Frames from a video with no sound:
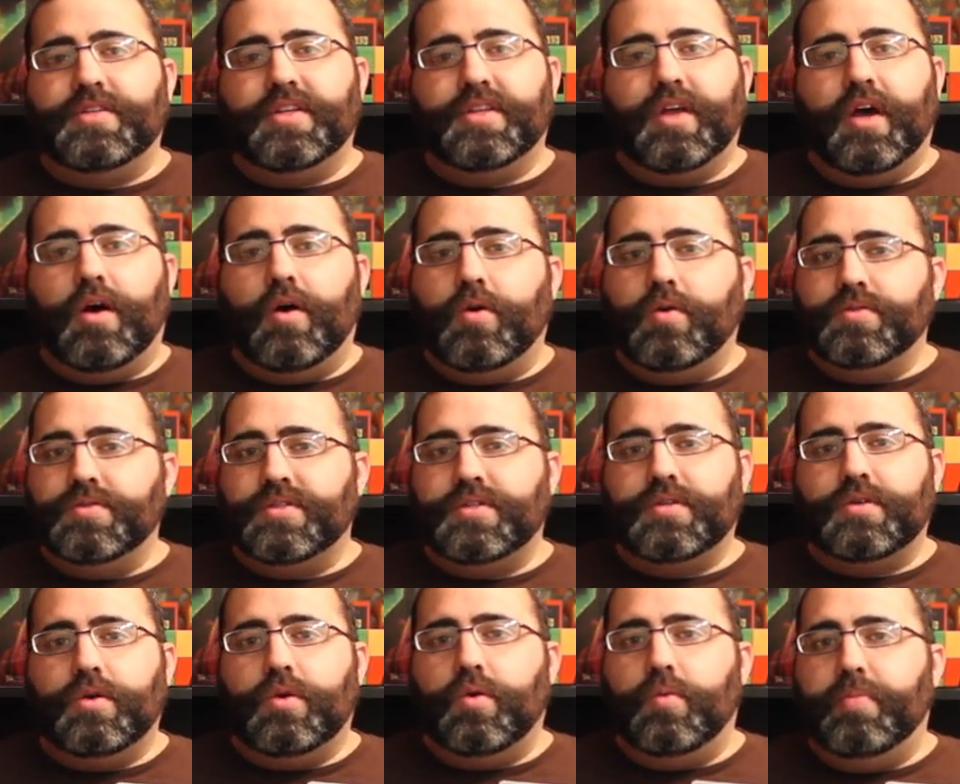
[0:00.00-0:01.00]
to the old
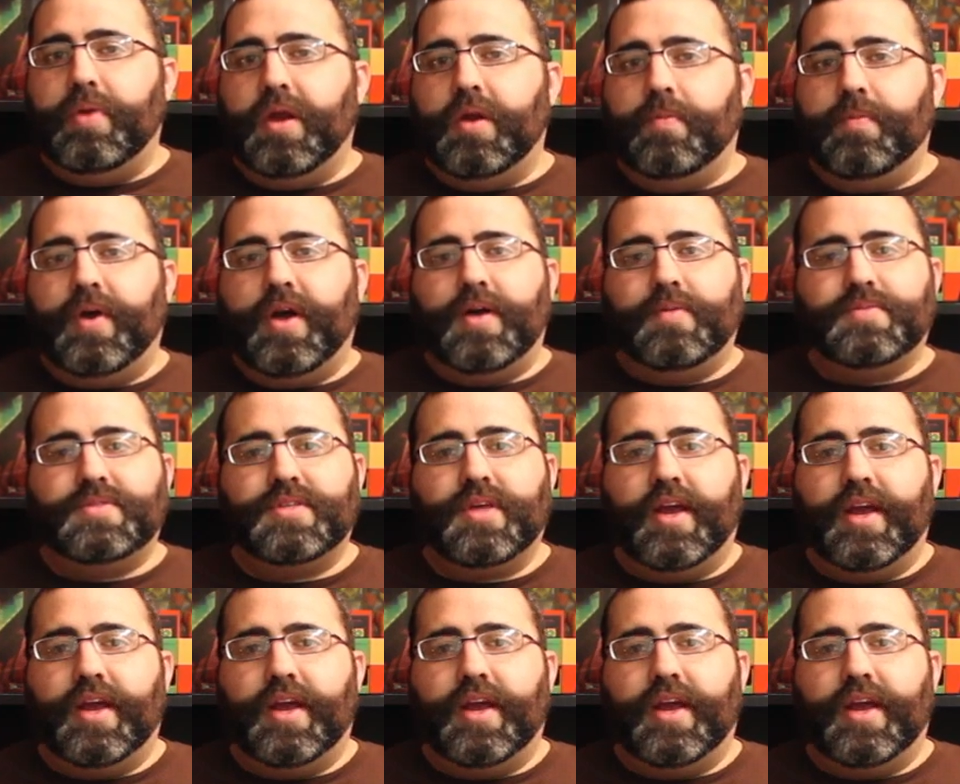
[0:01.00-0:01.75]
school beat 'em ups